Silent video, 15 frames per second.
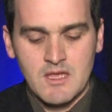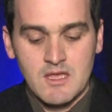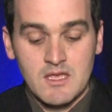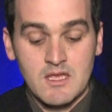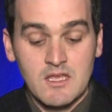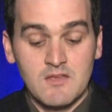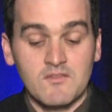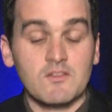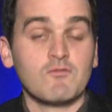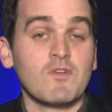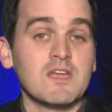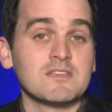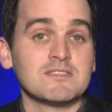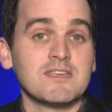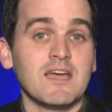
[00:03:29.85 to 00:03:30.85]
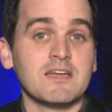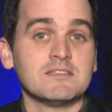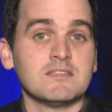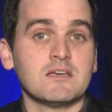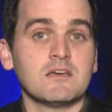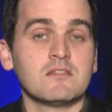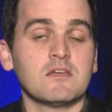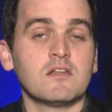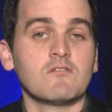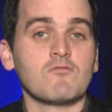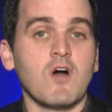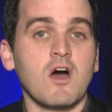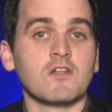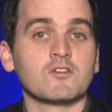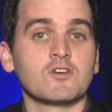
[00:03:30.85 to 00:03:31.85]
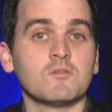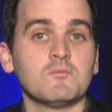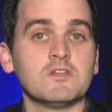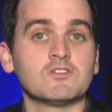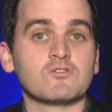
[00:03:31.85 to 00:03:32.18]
He even raised the idea that Iran could be